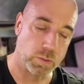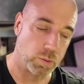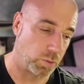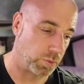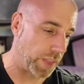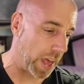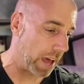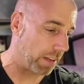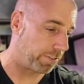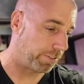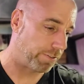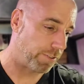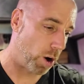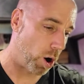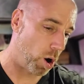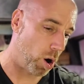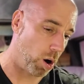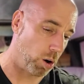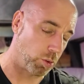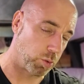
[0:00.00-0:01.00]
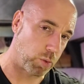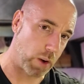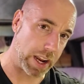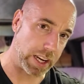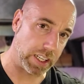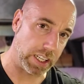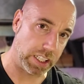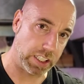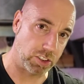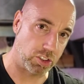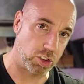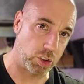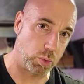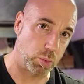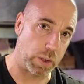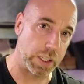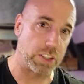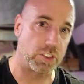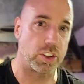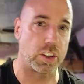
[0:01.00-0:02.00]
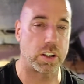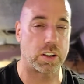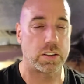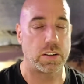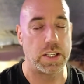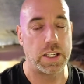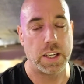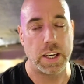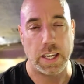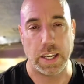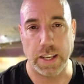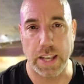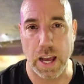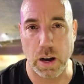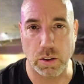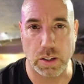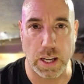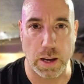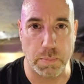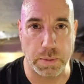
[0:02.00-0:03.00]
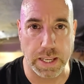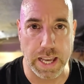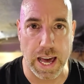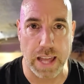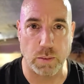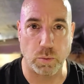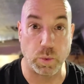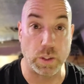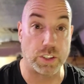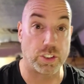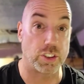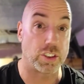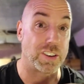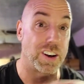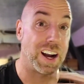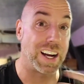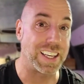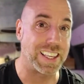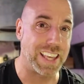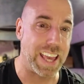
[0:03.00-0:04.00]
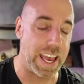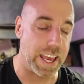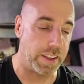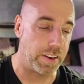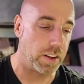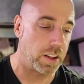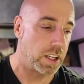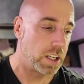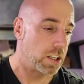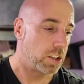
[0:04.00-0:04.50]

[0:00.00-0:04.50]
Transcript: that fall right into winter, and now coming out of winter again.